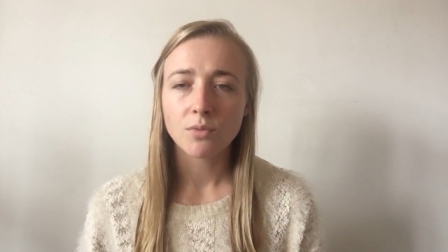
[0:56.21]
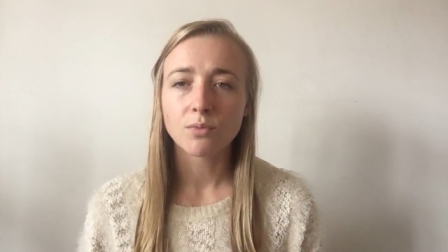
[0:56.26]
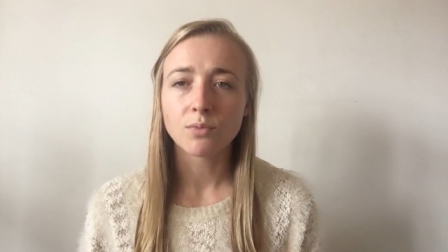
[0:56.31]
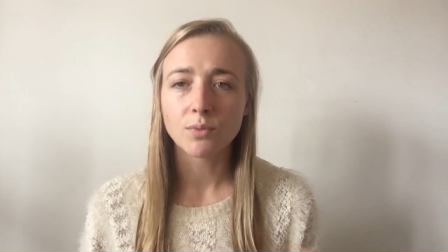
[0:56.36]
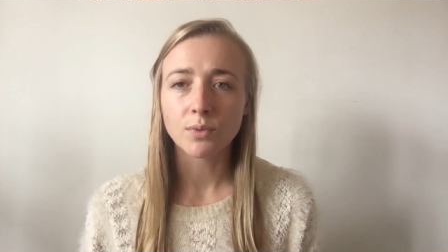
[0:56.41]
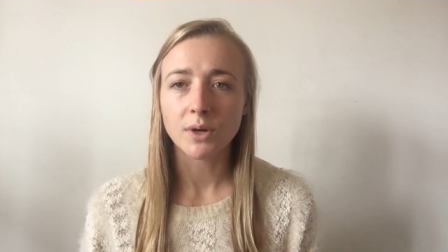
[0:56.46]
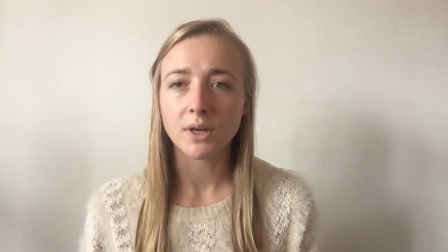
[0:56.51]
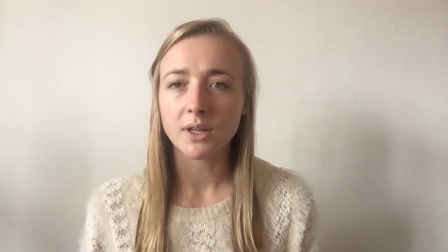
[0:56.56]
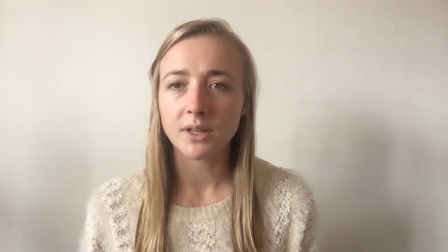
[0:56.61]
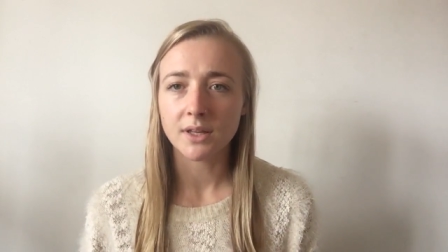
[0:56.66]

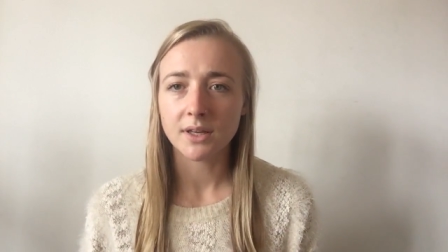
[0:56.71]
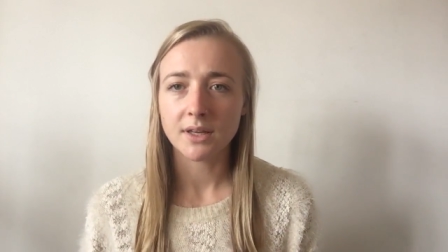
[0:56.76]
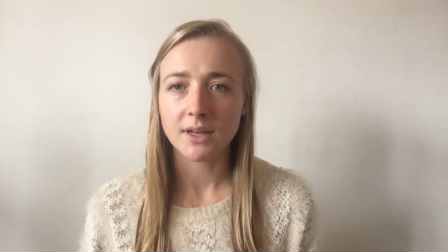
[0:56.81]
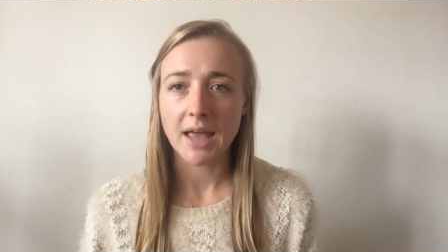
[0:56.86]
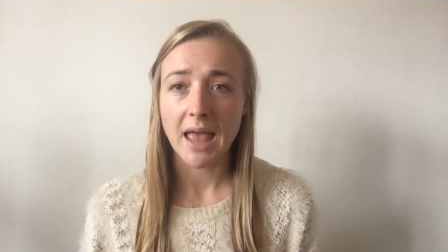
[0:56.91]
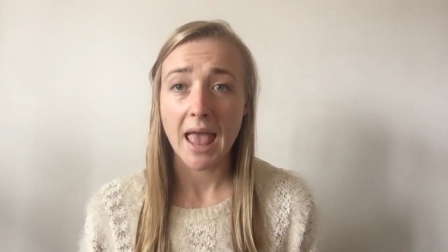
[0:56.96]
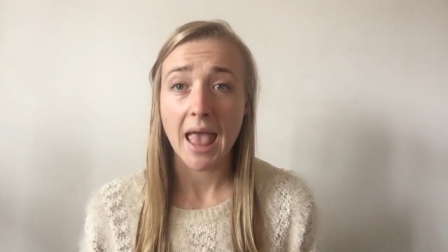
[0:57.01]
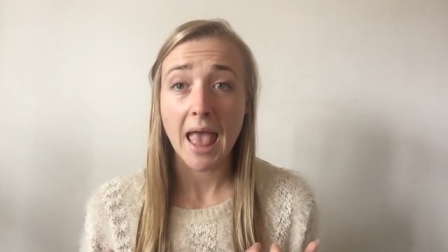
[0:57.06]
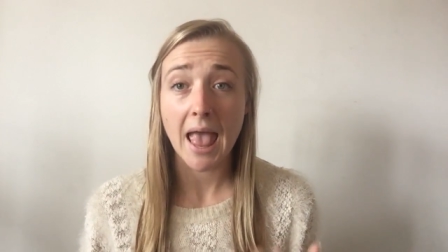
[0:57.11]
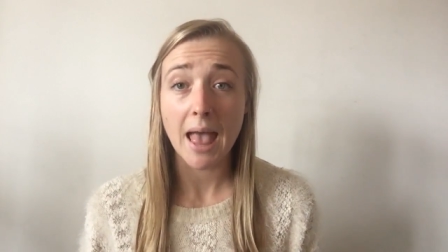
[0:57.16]
really
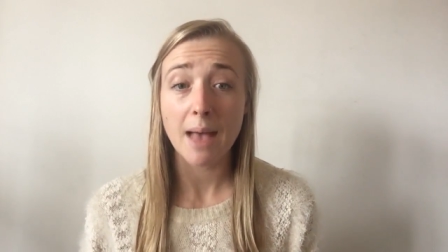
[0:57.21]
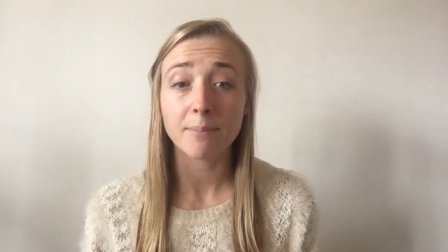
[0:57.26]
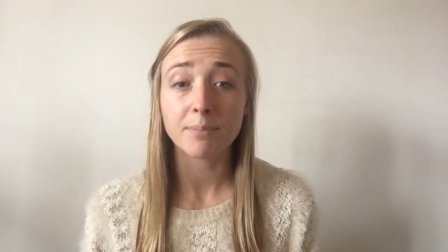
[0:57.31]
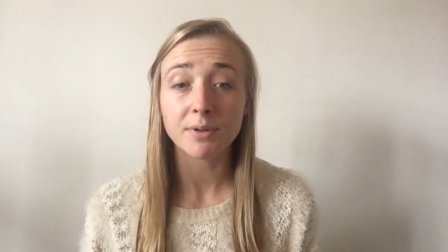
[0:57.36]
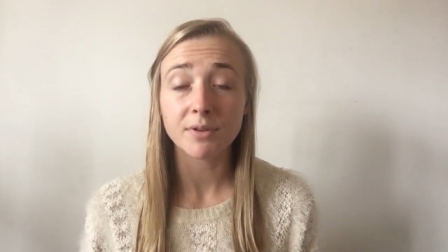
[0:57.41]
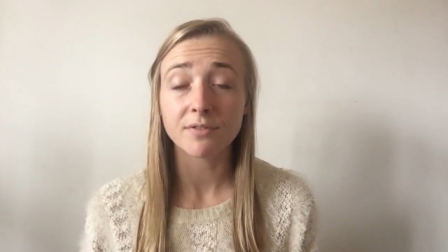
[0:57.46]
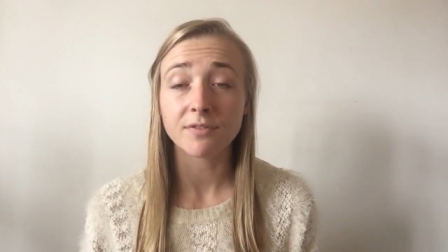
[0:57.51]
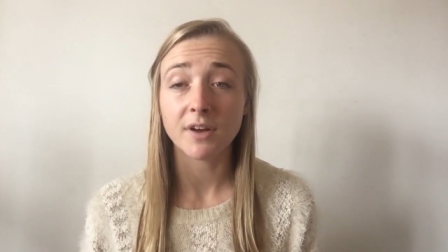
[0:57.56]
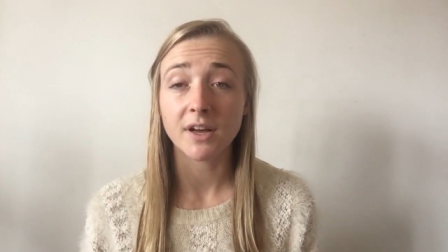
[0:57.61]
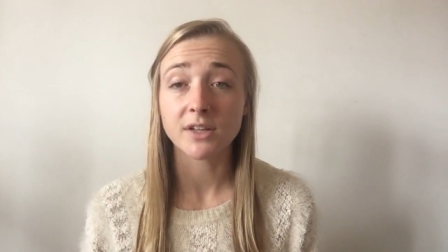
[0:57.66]

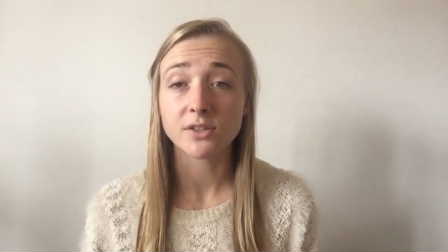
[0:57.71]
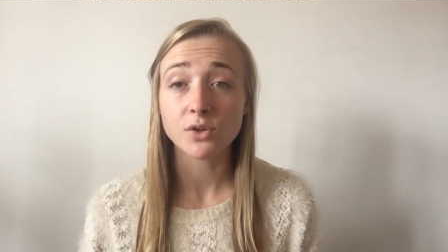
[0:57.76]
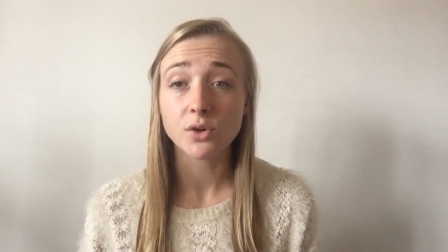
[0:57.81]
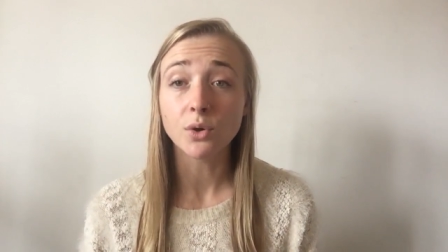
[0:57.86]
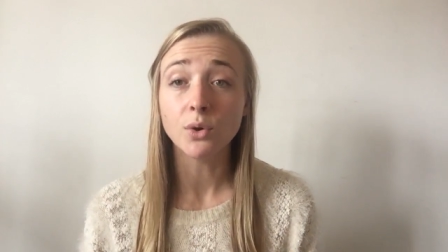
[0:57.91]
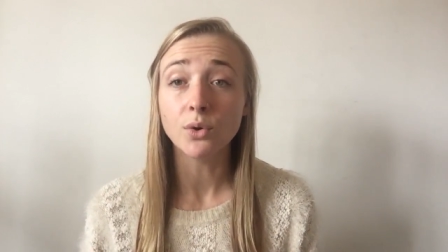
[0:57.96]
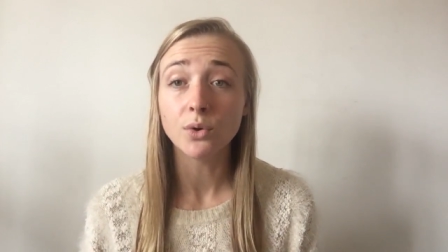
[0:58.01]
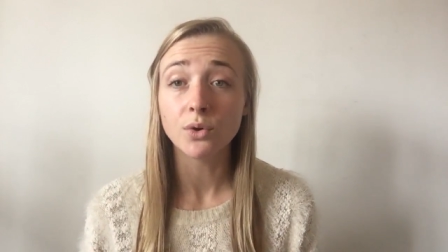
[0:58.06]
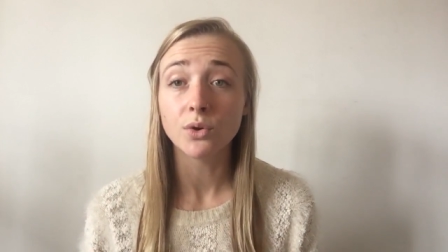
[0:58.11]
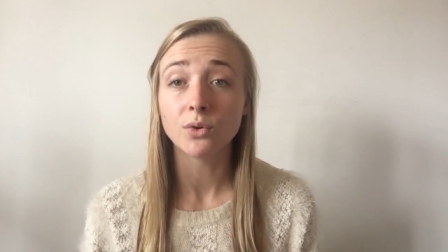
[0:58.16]
amplifies
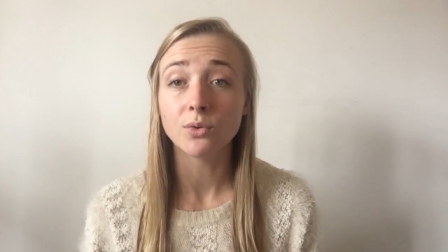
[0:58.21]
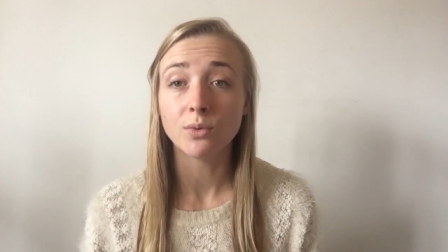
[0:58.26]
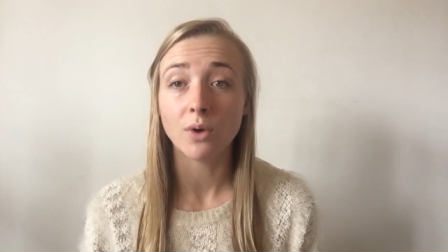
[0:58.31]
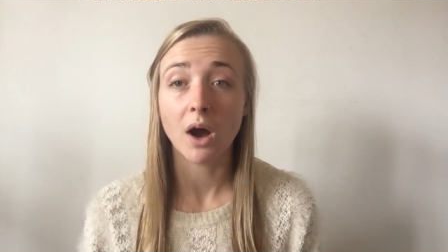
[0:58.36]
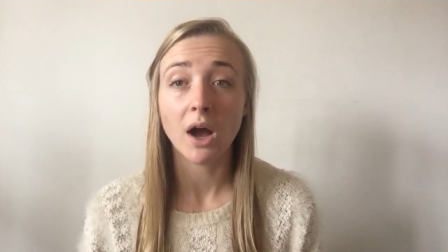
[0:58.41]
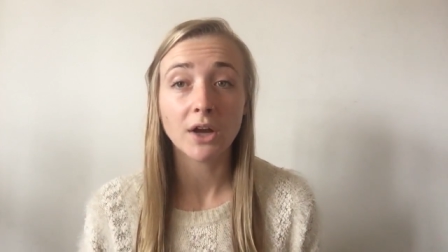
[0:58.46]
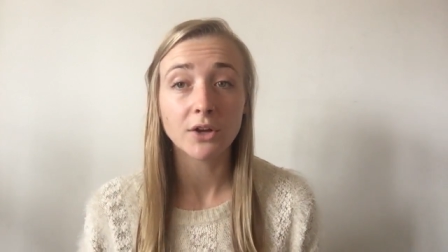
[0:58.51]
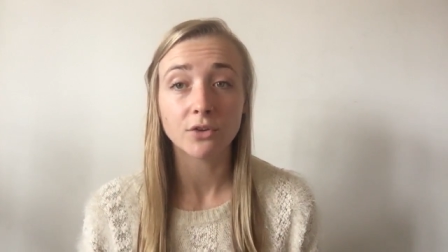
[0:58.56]
who you are,